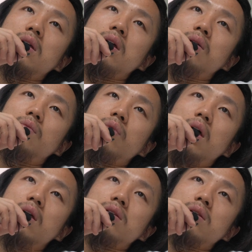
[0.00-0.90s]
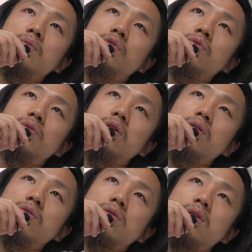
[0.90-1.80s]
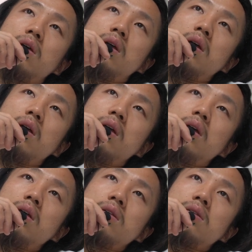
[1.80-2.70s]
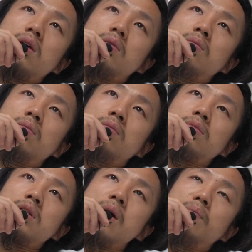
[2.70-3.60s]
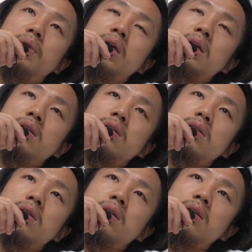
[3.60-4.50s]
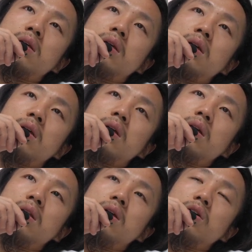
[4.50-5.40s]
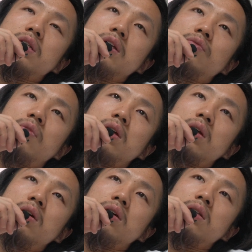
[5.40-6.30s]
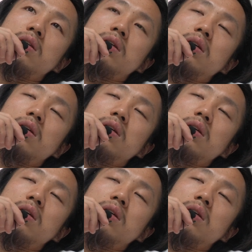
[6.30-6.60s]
Yep, we had some noodles, some dumplings. They all taste really good.